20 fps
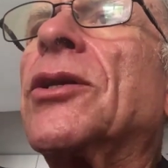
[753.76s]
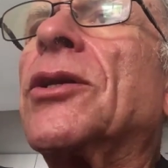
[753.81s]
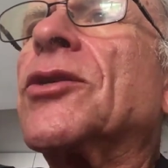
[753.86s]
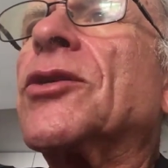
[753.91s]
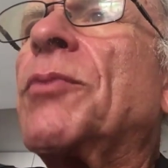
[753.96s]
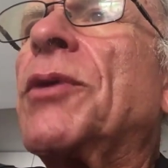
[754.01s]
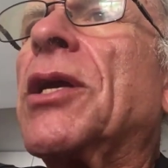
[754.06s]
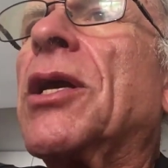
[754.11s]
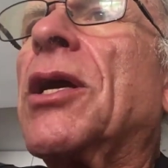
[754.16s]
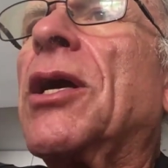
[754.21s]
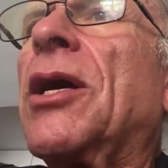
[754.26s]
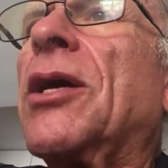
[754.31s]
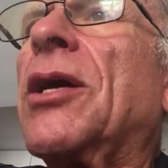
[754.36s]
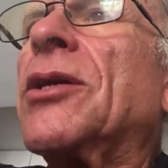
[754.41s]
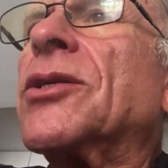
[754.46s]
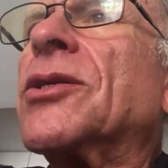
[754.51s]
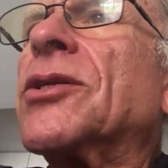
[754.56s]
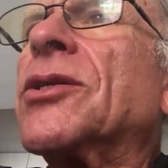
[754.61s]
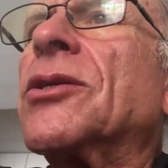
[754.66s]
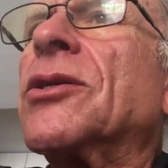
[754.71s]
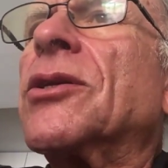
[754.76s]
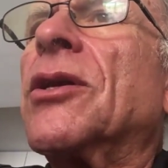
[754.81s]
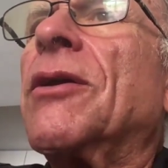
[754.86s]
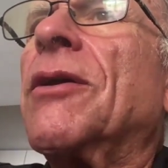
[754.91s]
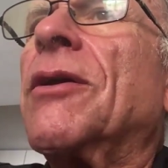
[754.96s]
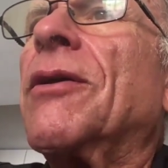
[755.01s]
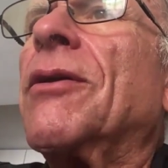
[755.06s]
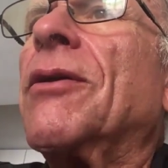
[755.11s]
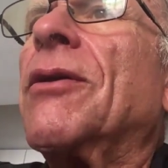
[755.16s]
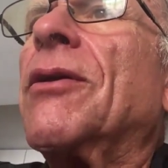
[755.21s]
it's because
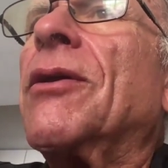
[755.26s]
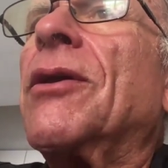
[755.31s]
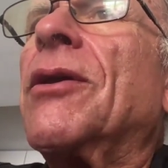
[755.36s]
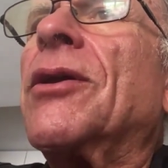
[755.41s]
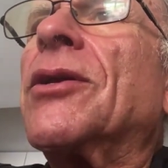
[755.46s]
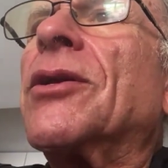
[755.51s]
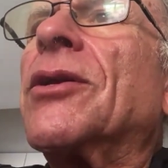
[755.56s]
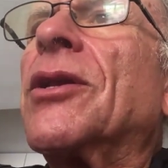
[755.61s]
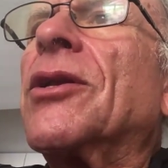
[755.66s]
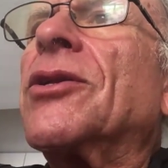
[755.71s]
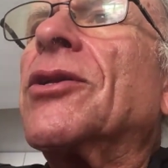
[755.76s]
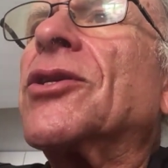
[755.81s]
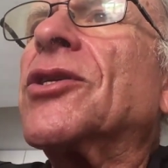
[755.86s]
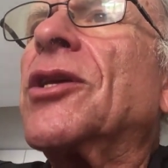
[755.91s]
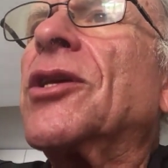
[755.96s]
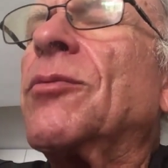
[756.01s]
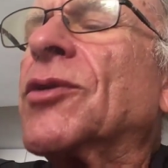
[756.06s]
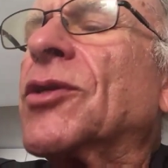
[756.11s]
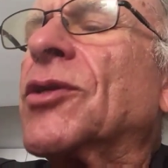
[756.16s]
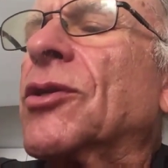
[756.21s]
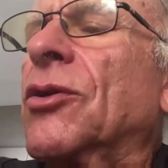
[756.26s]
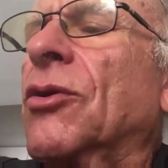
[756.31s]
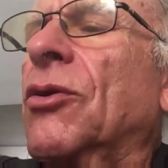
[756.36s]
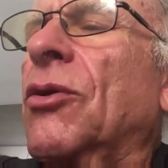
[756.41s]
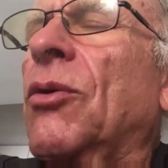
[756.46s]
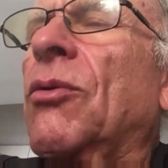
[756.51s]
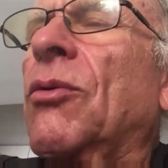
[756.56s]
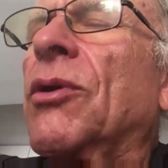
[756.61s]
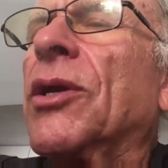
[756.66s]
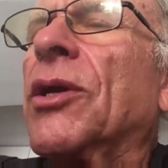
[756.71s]
it seems to
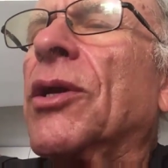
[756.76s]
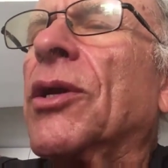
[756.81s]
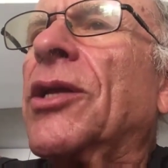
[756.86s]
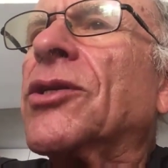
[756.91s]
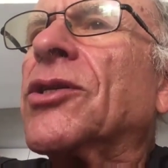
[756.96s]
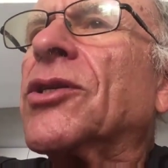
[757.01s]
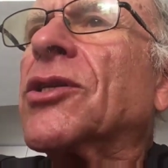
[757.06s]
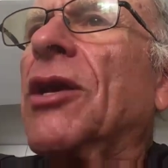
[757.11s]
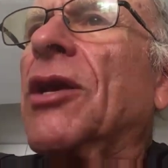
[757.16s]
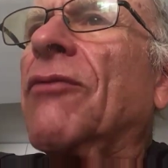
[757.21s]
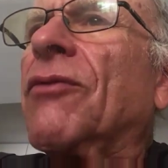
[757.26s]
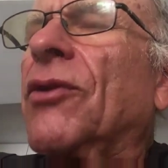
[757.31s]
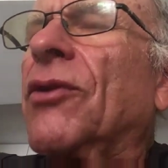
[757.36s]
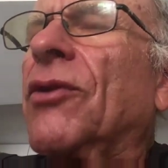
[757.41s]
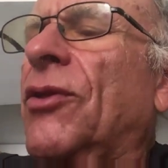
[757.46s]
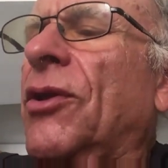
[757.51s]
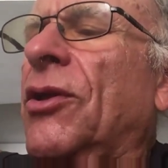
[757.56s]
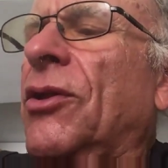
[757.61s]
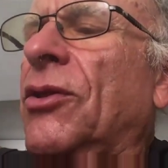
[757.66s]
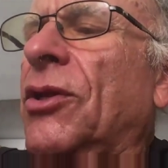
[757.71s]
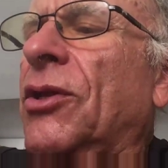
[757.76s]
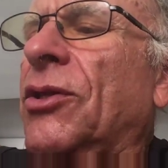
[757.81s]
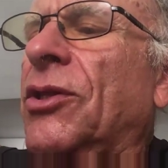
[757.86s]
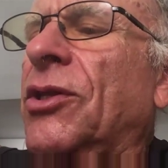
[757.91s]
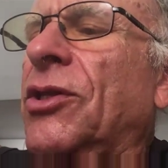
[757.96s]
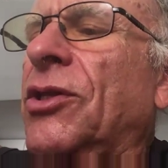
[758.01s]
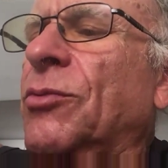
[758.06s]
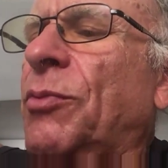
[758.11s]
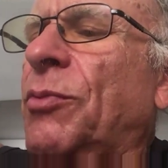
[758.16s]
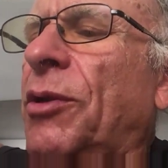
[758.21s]
go against everything that
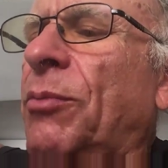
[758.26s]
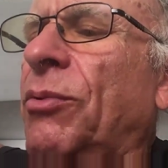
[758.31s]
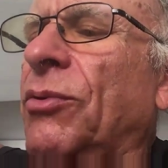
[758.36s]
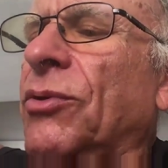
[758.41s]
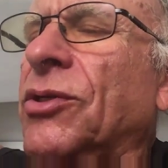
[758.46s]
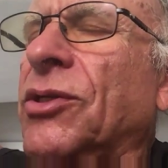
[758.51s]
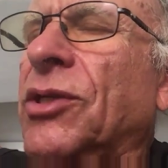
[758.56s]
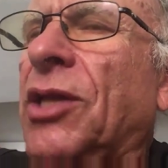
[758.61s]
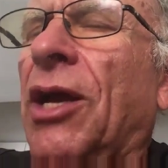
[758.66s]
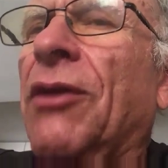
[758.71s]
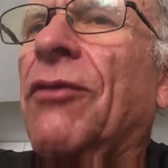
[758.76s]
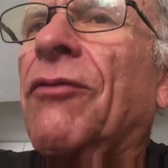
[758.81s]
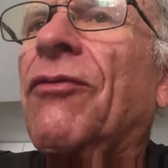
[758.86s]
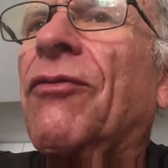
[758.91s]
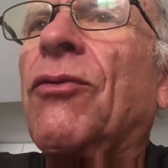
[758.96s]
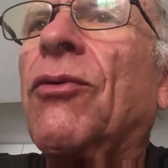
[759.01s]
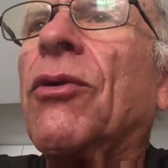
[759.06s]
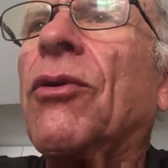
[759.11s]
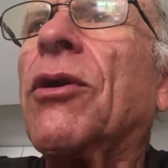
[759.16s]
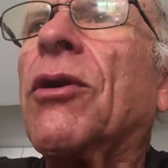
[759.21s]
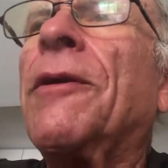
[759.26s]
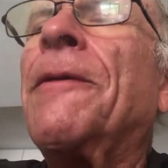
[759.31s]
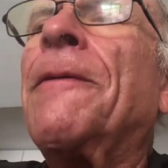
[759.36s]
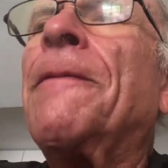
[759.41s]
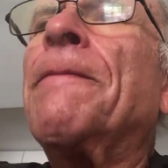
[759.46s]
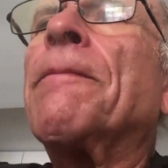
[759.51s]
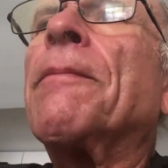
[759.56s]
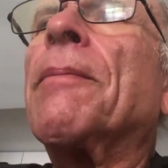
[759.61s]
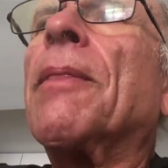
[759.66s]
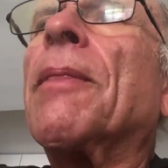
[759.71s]
these people stand for.
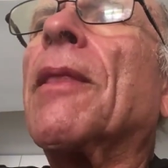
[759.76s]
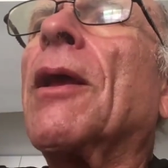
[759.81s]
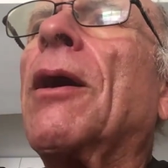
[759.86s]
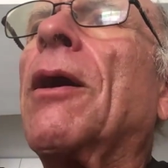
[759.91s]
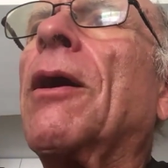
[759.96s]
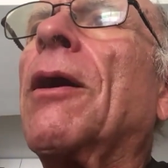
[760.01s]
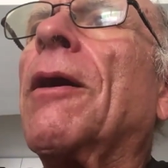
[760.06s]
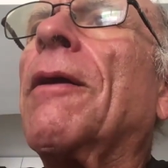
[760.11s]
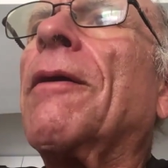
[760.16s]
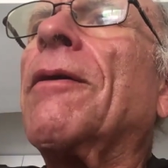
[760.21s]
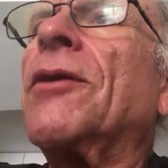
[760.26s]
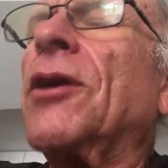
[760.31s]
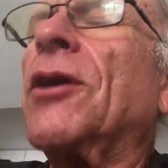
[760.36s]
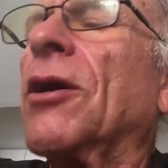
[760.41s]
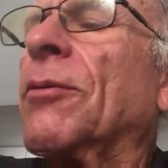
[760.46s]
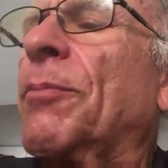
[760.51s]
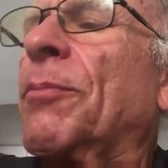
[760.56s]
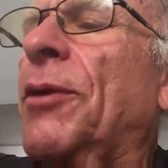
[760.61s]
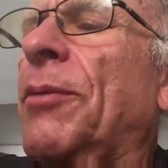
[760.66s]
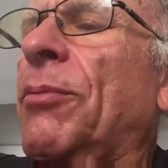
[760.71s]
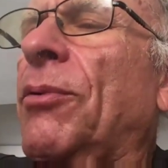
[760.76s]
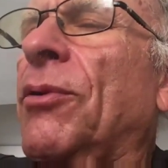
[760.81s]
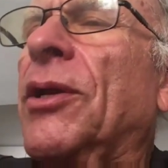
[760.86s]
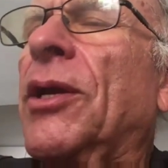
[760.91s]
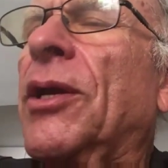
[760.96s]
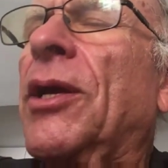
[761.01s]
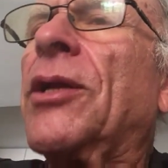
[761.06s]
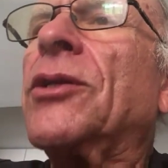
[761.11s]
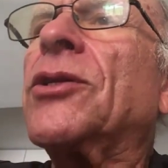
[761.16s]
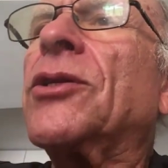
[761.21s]
Young people
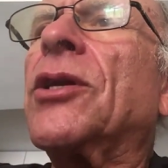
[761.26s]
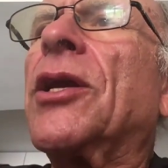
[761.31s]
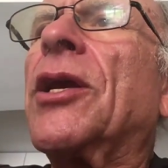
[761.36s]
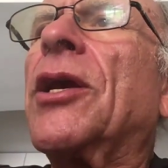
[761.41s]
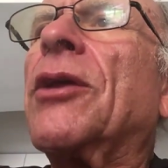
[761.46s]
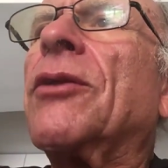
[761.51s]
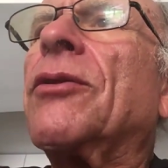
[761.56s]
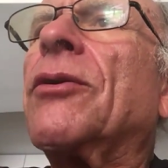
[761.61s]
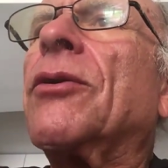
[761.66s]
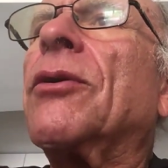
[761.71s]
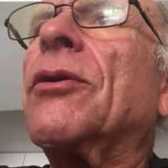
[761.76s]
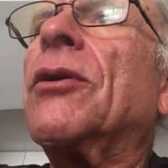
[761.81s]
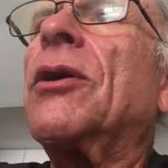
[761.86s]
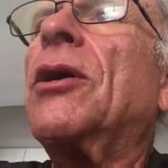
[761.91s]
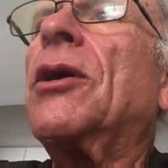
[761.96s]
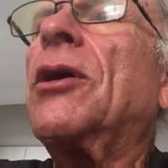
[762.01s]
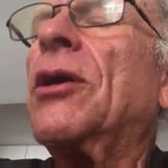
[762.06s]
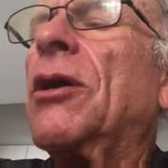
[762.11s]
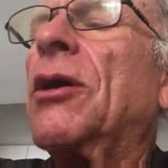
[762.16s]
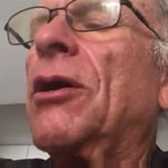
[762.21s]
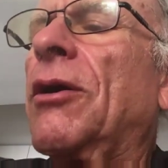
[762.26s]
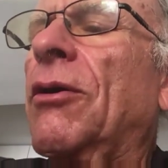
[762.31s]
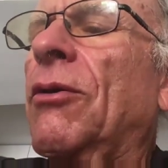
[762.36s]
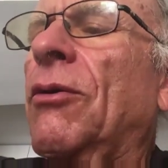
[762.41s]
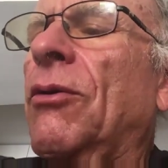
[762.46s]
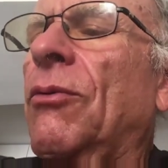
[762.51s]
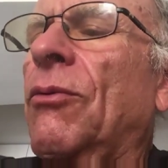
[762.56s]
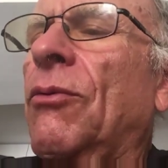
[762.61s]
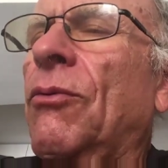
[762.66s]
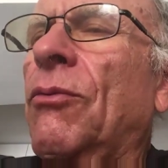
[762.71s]
getting together,
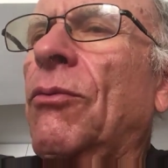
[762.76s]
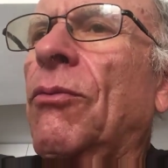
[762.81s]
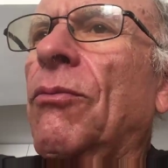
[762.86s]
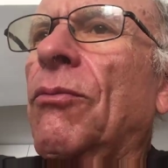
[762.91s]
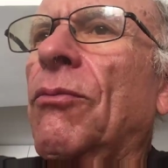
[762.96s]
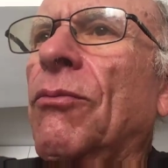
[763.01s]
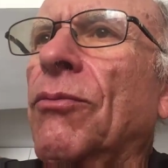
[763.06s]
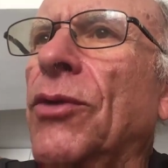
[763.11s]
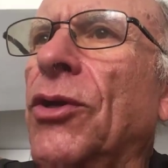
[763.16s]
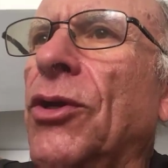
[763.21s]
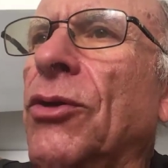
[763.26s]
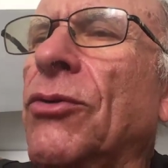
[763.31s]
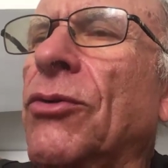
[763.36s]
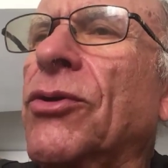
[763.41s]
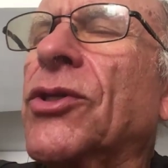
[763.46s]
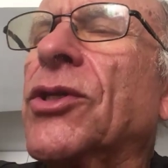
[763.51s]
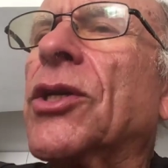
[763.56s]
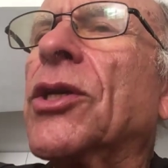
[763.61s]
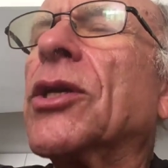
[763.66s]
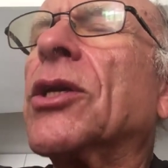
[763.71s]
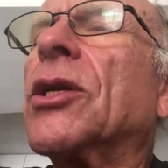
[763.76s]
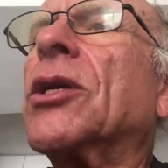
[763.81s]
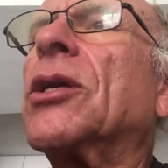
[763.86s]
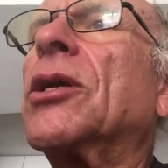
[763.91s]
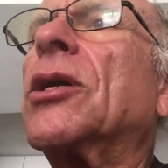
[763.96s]
music,